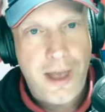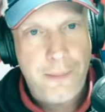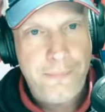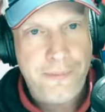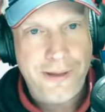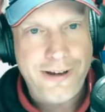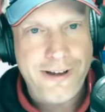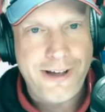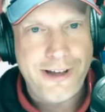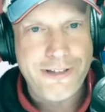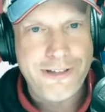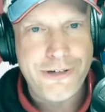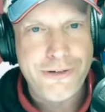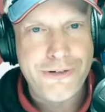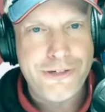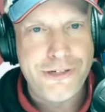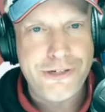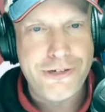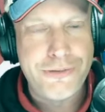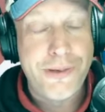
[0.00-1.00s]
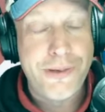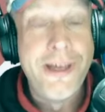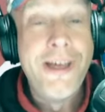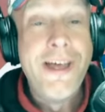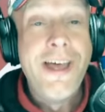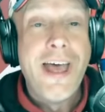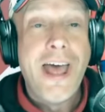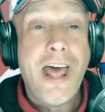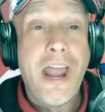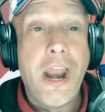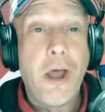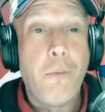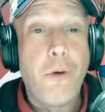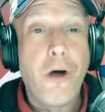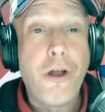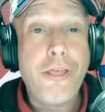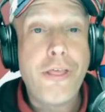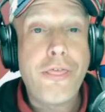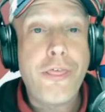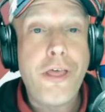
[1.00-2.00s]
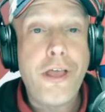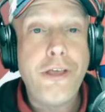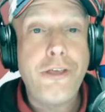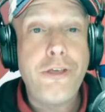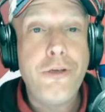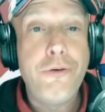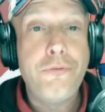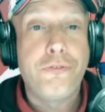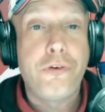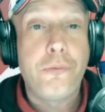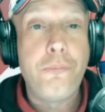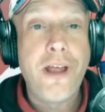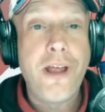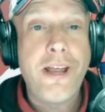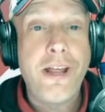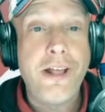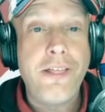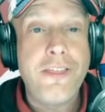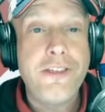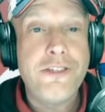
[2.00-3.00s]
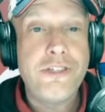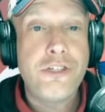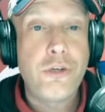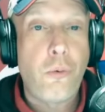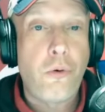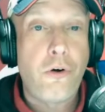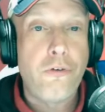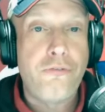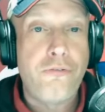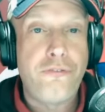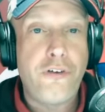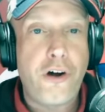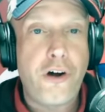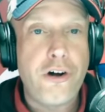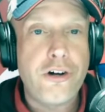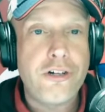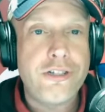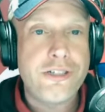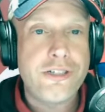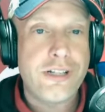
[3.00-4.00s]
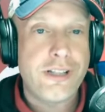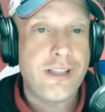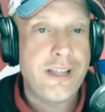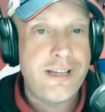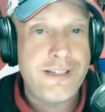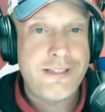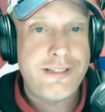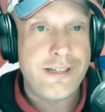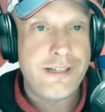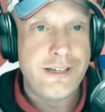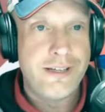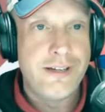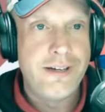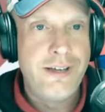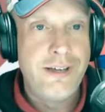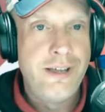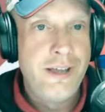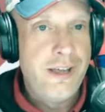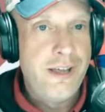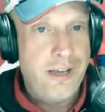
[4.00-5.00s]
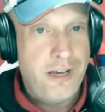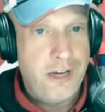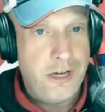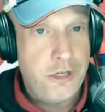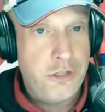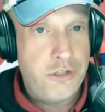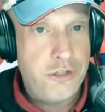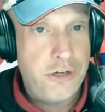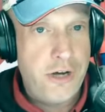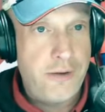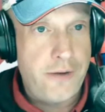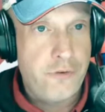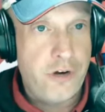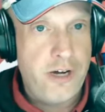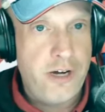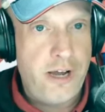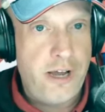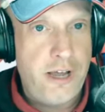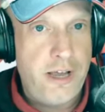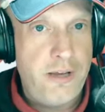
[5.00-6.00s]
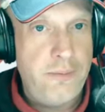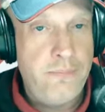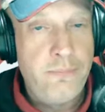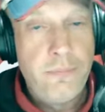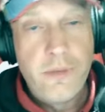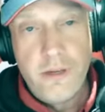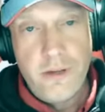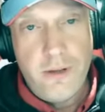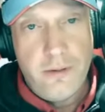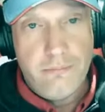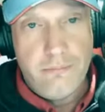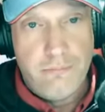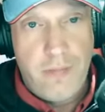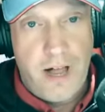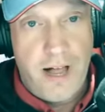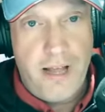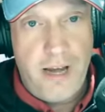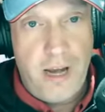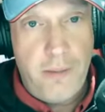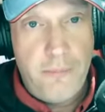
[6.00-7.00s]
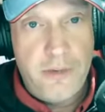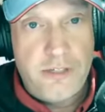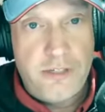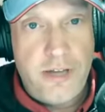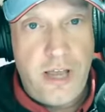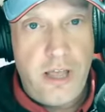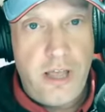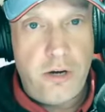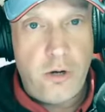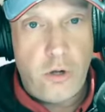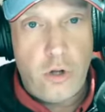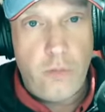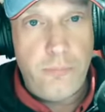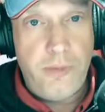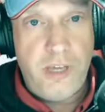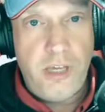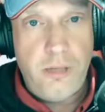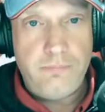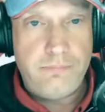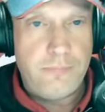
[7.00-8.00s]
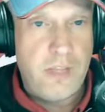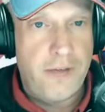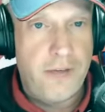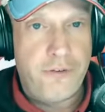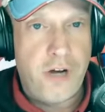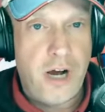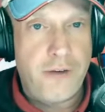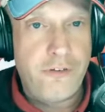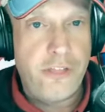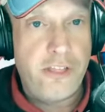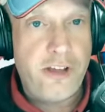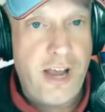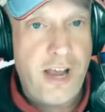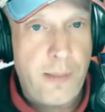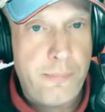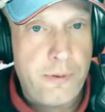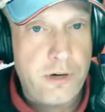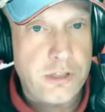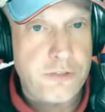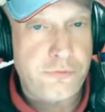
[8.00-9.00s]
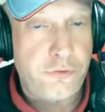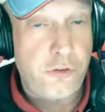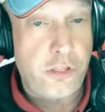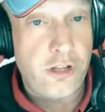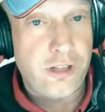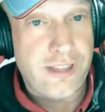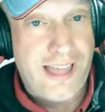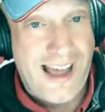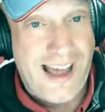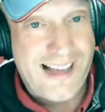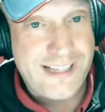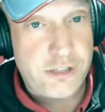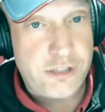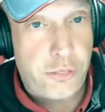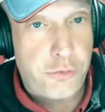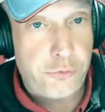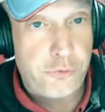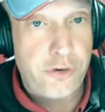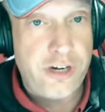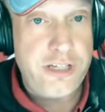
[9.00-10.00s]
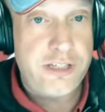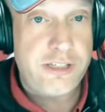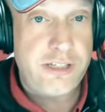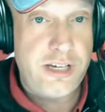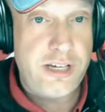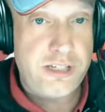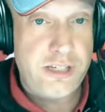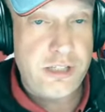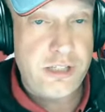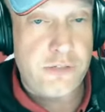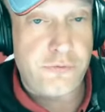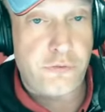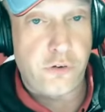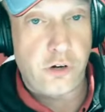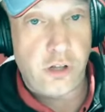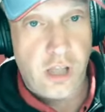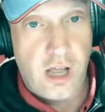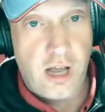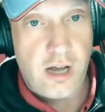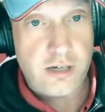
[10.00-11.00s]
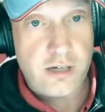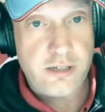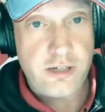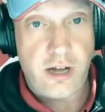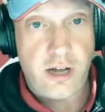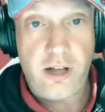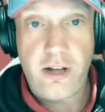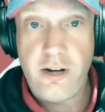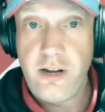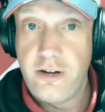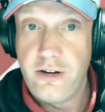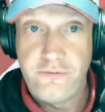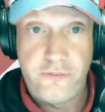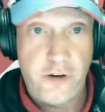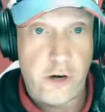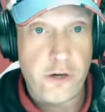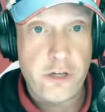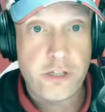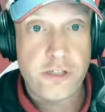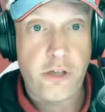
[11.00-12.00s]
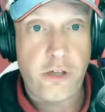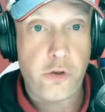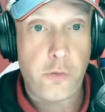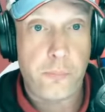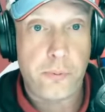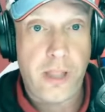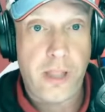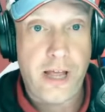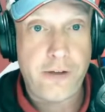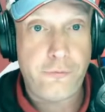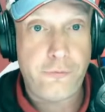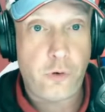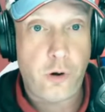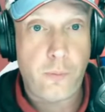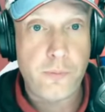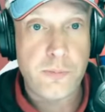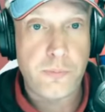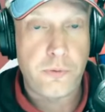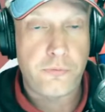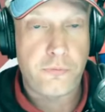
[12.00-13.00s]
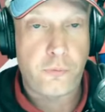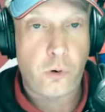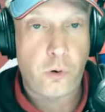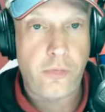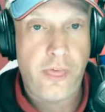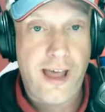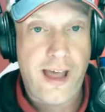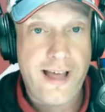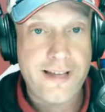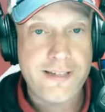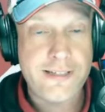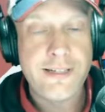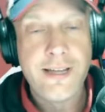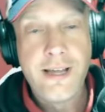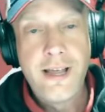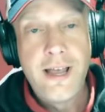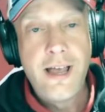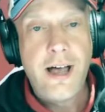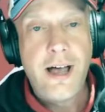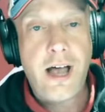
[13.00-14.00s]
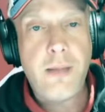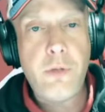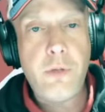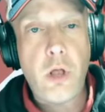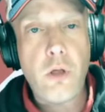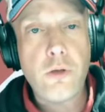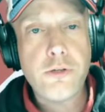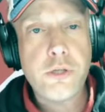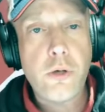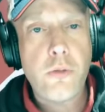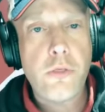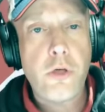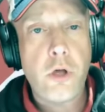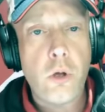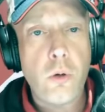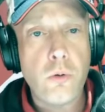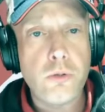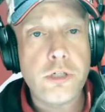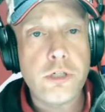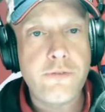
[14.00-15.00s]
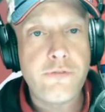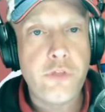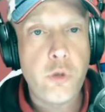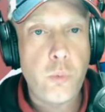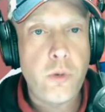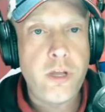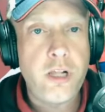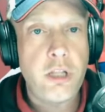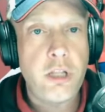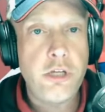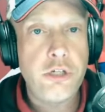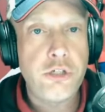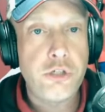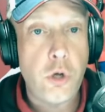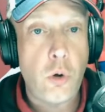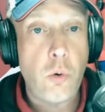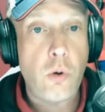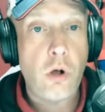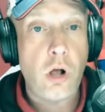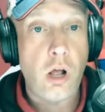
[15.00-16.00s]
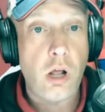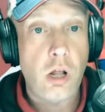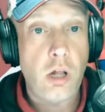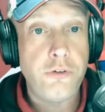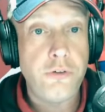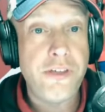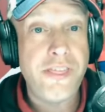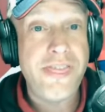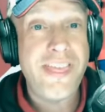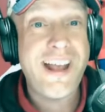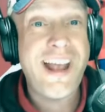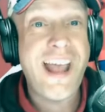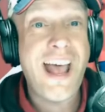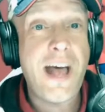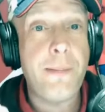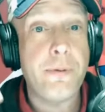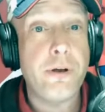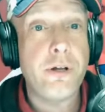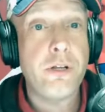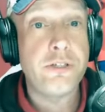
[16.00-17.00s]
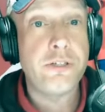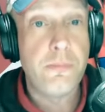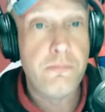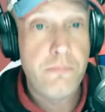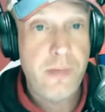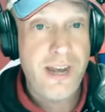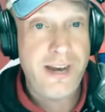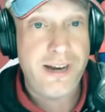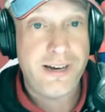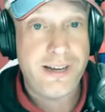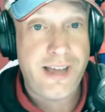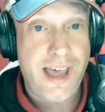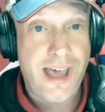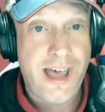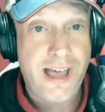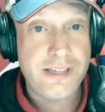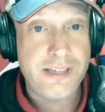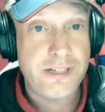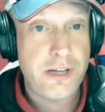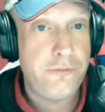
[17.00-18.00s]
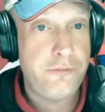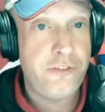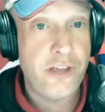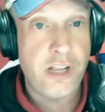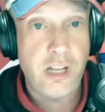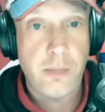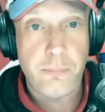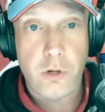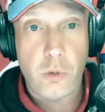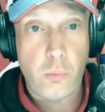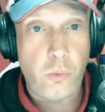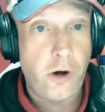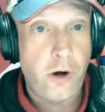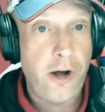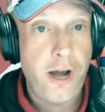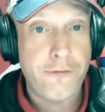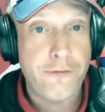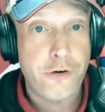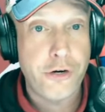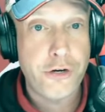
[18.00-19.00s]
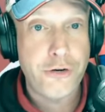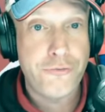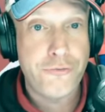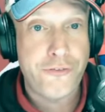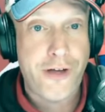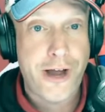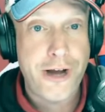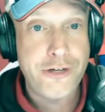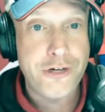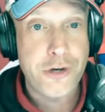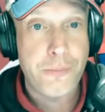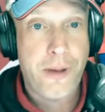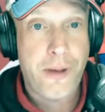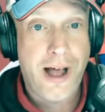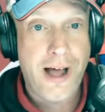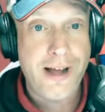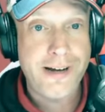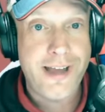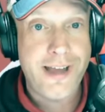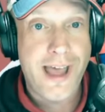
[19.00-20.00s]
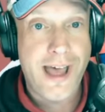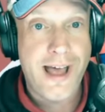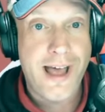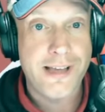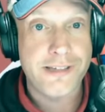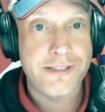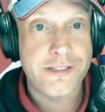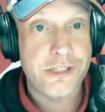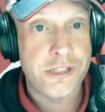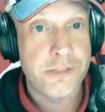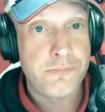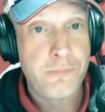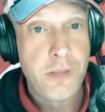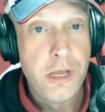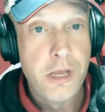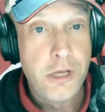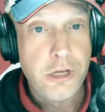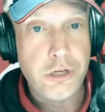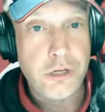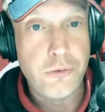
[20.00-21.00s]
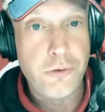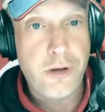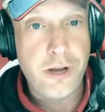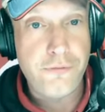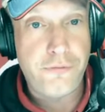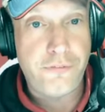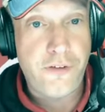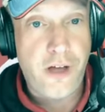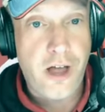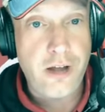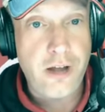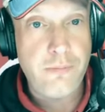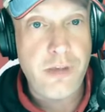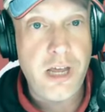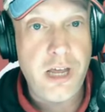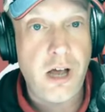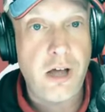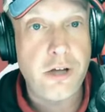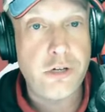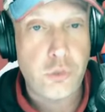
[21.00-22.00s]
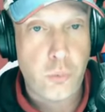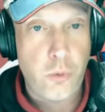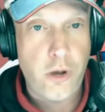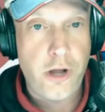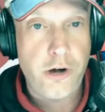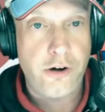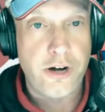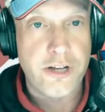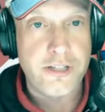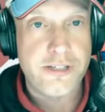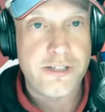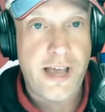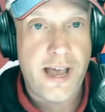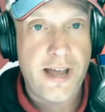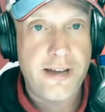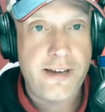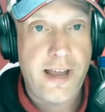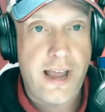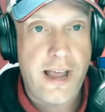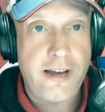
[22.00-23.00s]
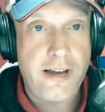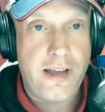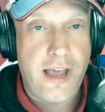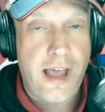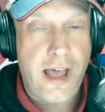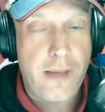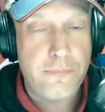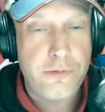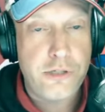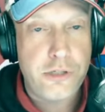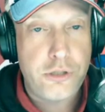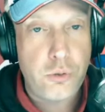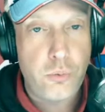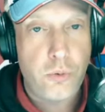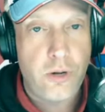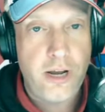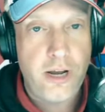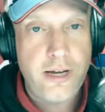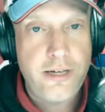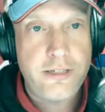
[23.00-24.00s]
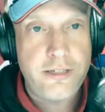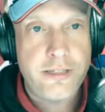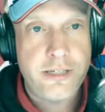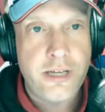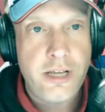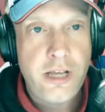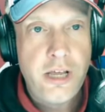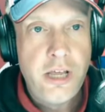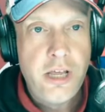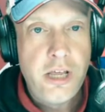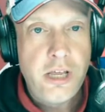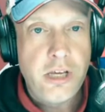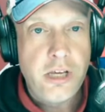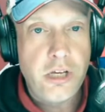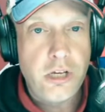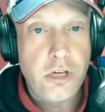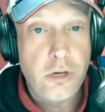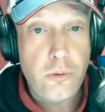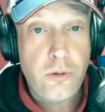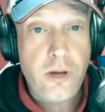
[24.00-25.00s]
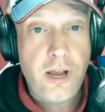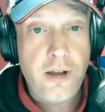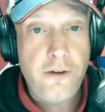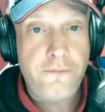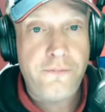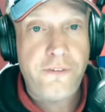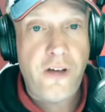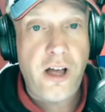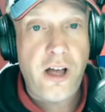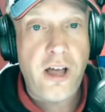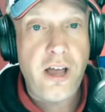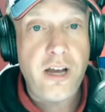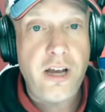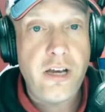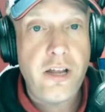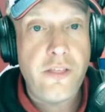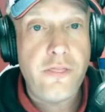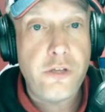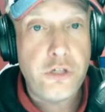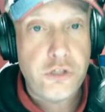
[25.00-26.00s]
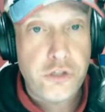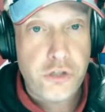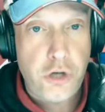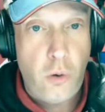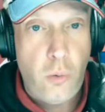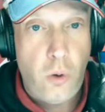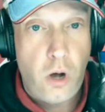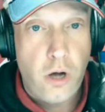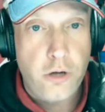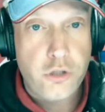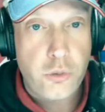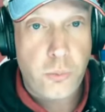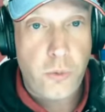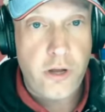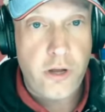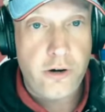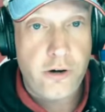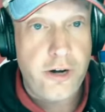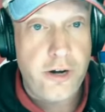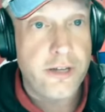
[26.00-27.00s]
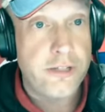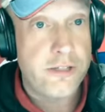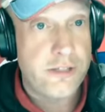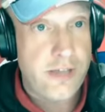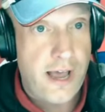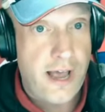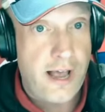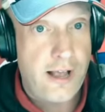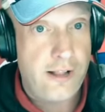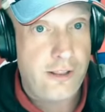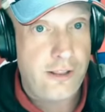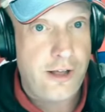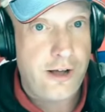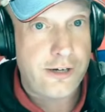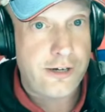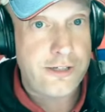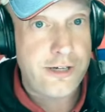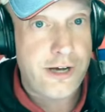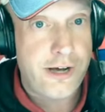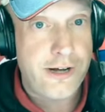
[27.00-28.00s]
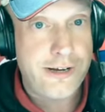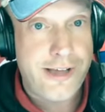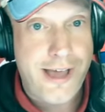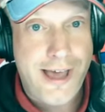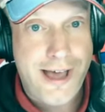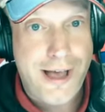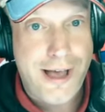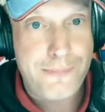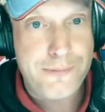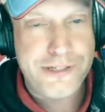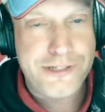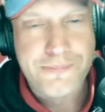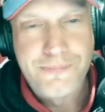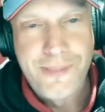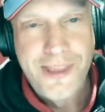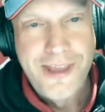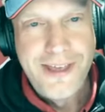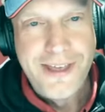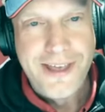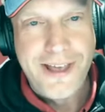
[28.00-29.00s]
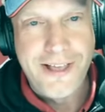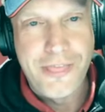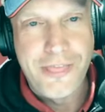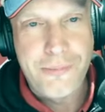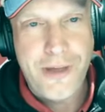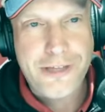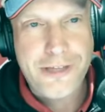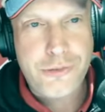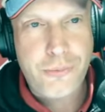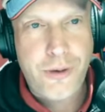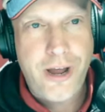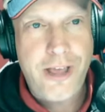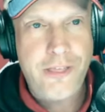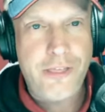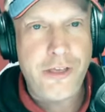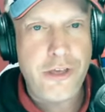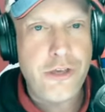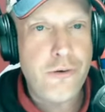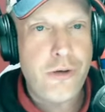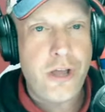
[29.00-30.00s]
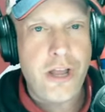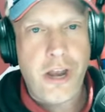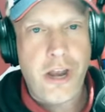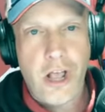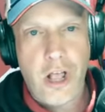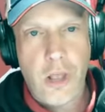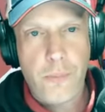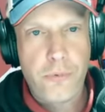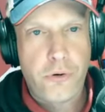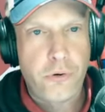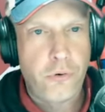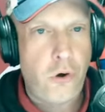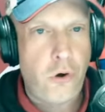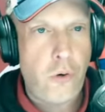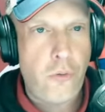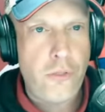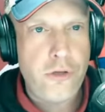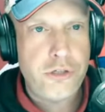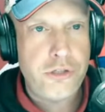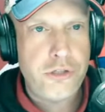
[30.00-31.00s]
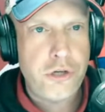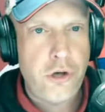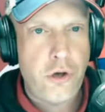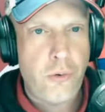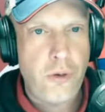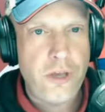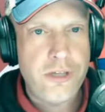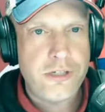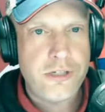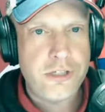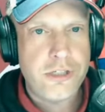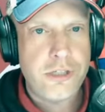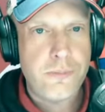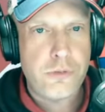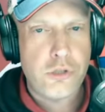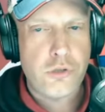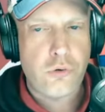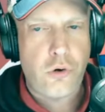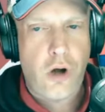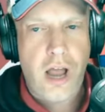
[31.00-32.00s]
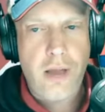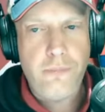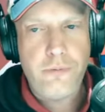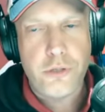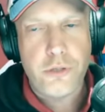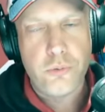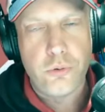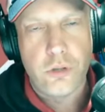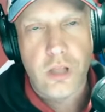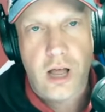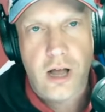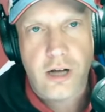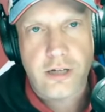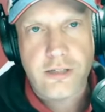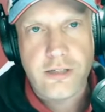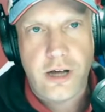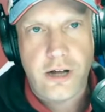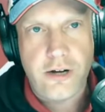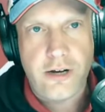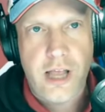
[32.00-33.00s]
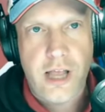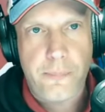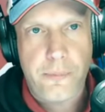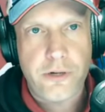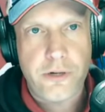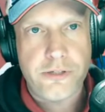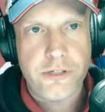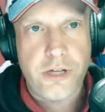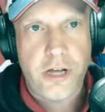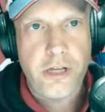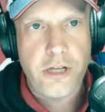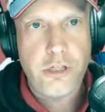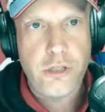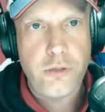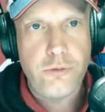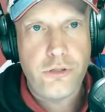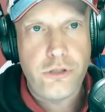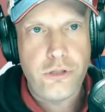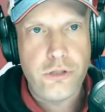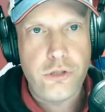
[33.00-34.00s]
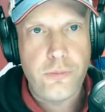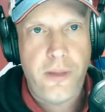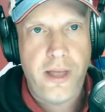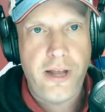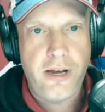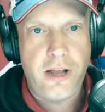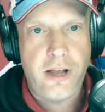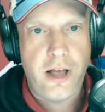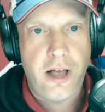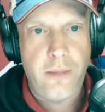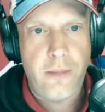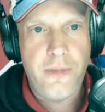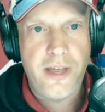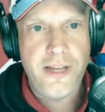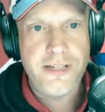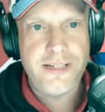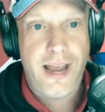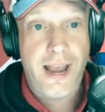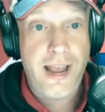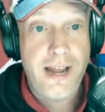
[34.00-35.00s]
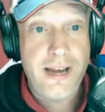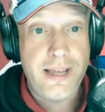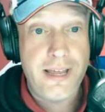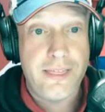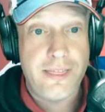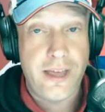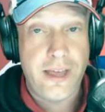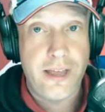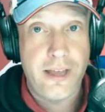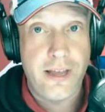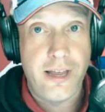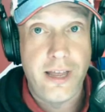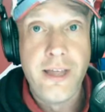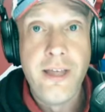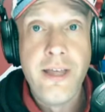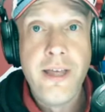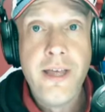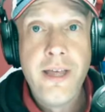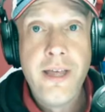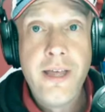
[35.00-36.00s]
app and on YouTube. And I want to thank you for making this your first listen each and every day. My name is Dan Holme. I've covered the Capitals for the last three seasons for Locked On and various other platforms before that. I'm also the host of the weekly show called The Capitals Bills Minute Cast, available wherever you find your podcasts. You can find me on Twitter. It's at DanCaps218. You can find the show on Twitter. It's at Locked On Caps. And the best way that you can help grow the show is to subscribe to Locked On Capitals on YouTube and comment anything